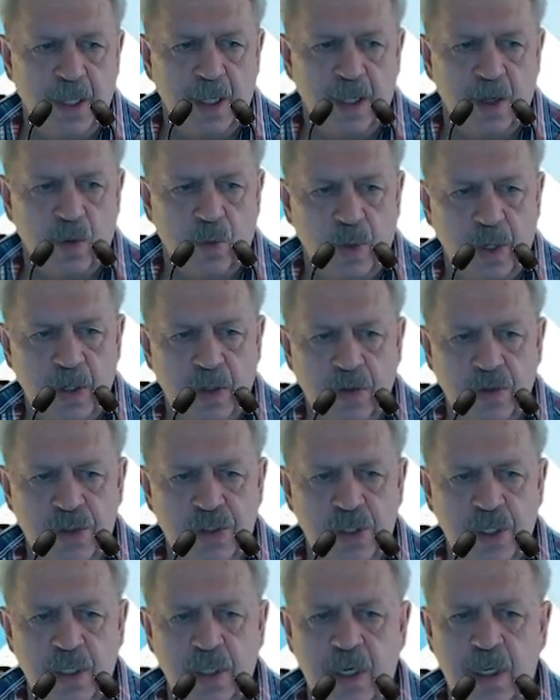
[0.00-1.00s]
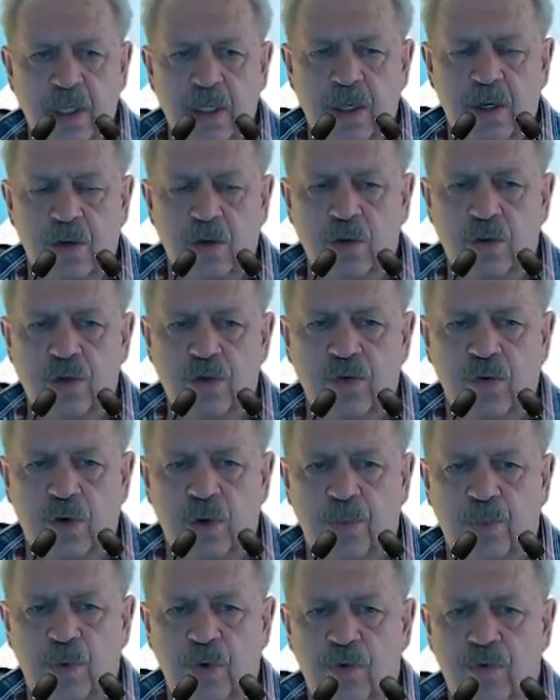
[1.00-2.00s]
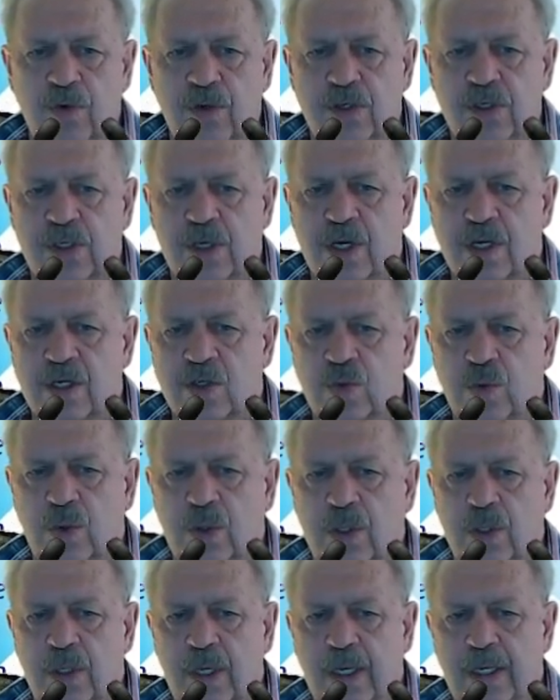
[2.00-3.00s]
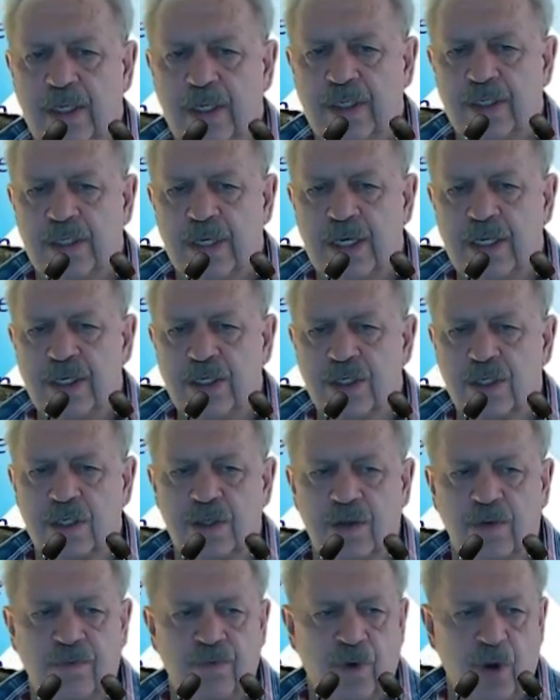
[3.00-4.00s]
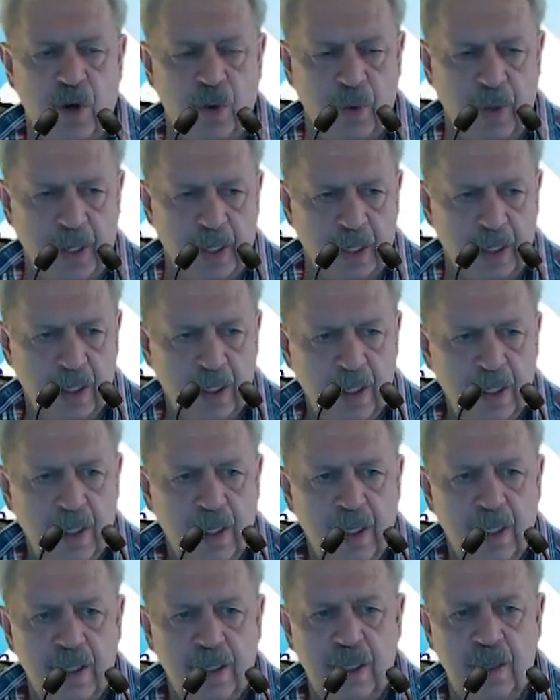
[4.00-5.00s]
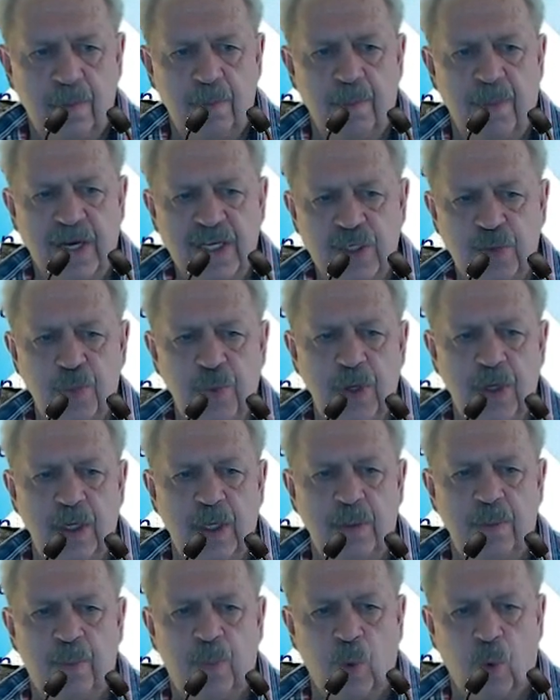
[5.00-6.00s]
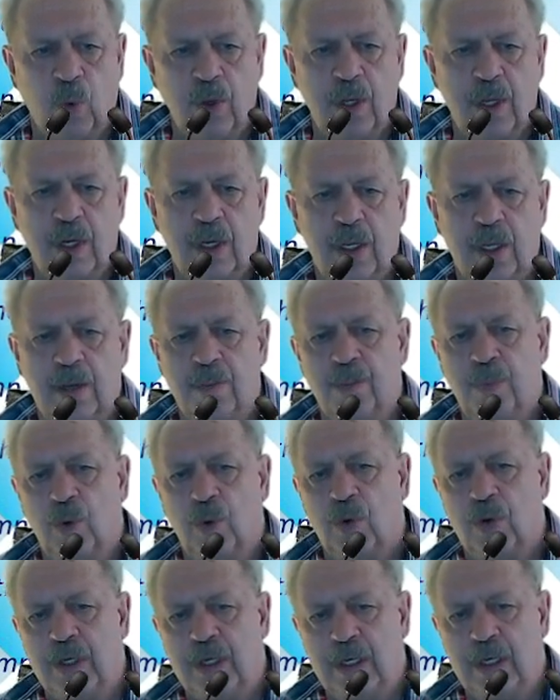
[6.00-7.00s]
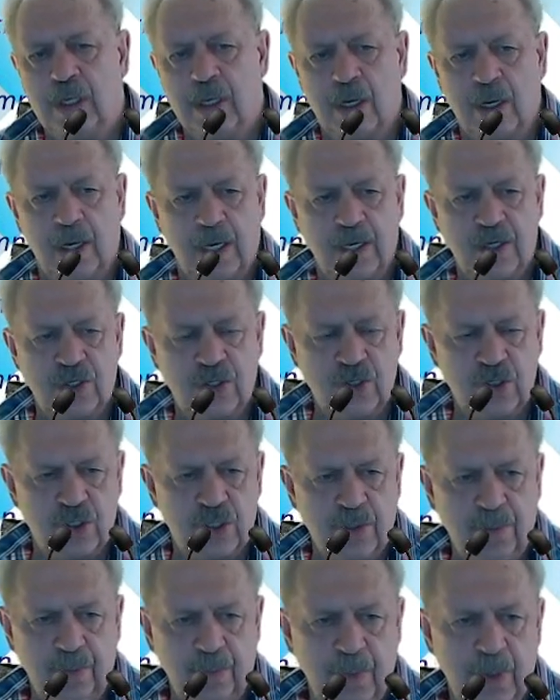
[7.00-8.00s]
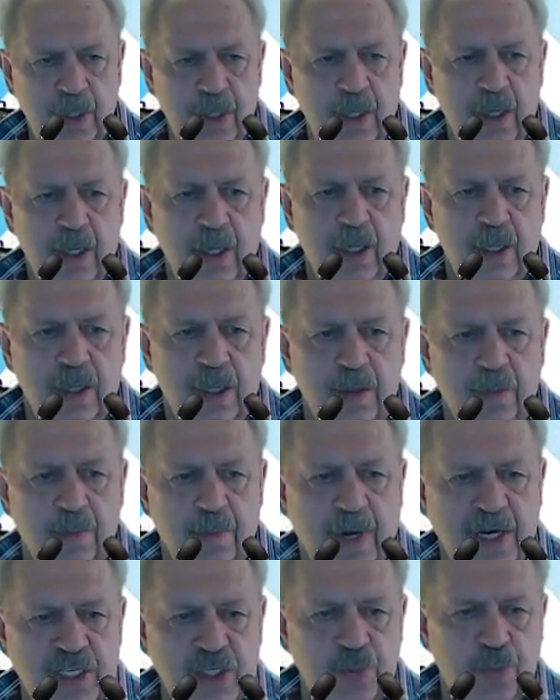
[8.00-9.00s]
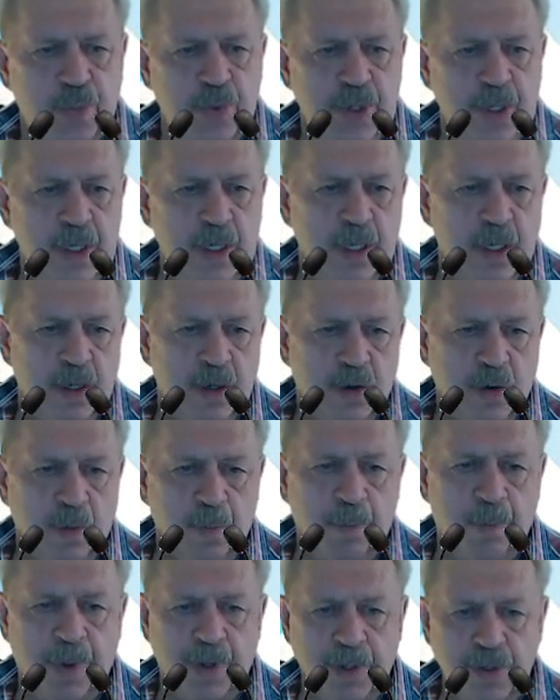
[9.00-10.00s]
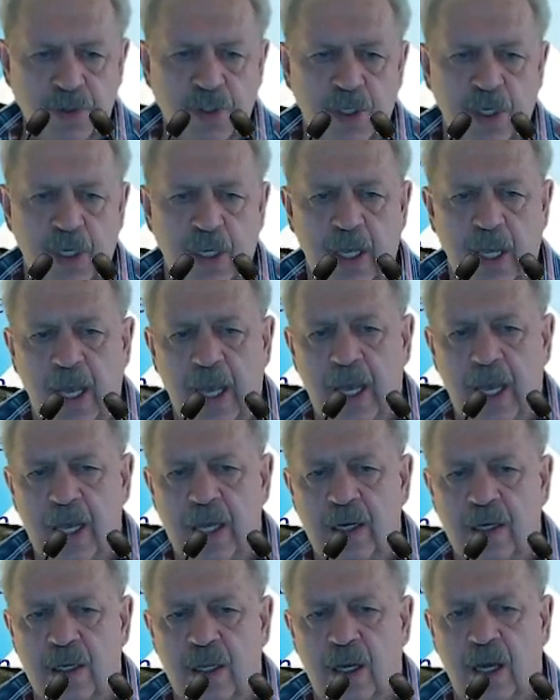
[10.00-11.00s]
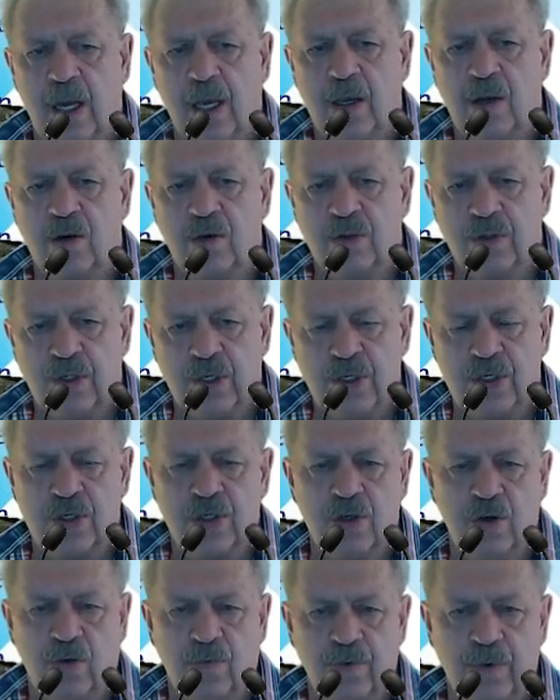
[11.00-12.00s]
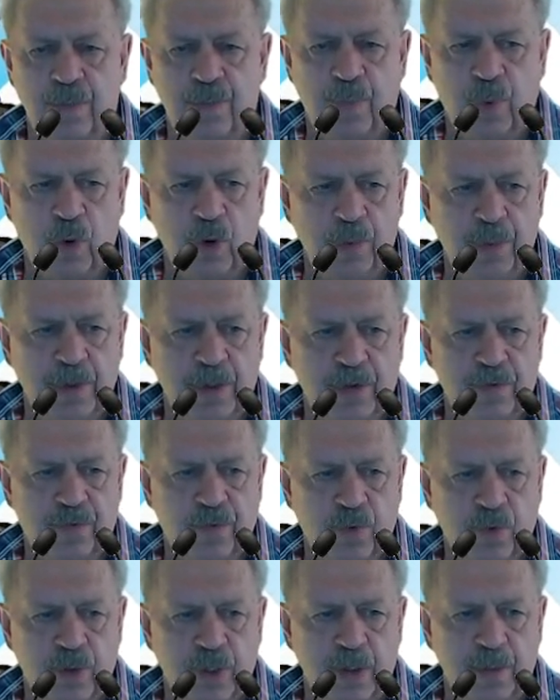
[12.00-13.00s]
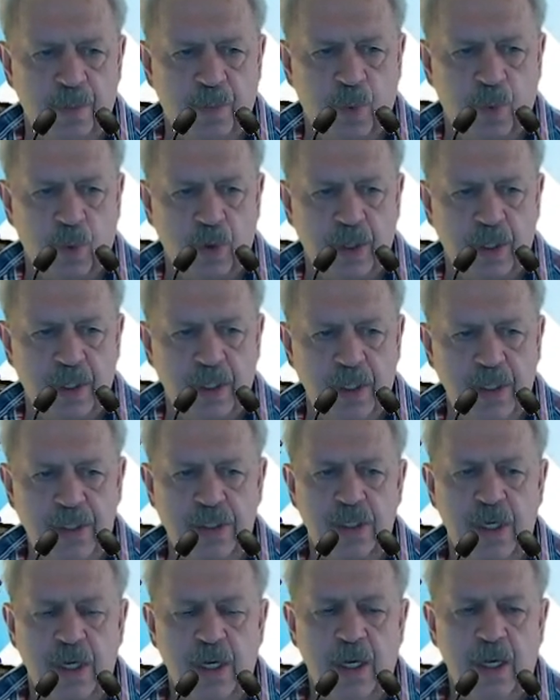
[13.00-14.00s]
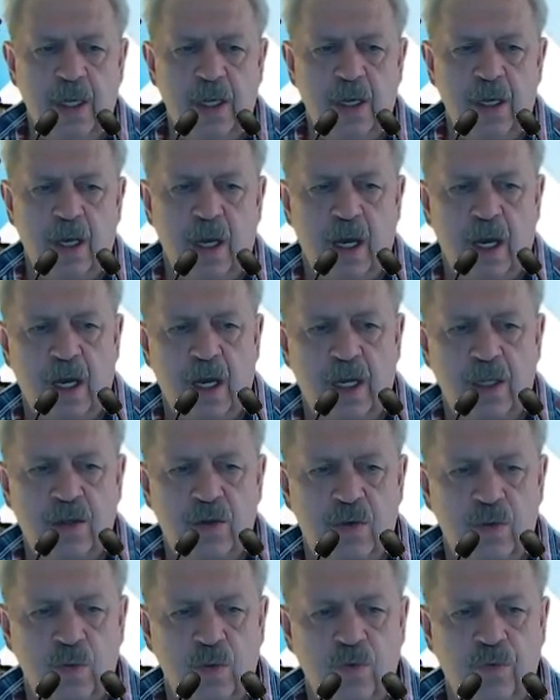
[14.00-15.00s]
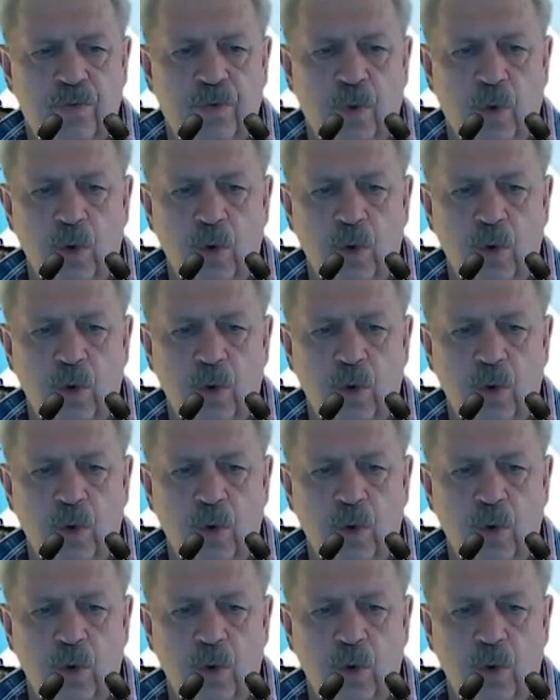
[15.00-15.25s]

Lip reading: When considering the rules for approval, SARS will assess the following. There must be an employer-employee relationship. There must be compulsory and a condition of employment for the employees who fall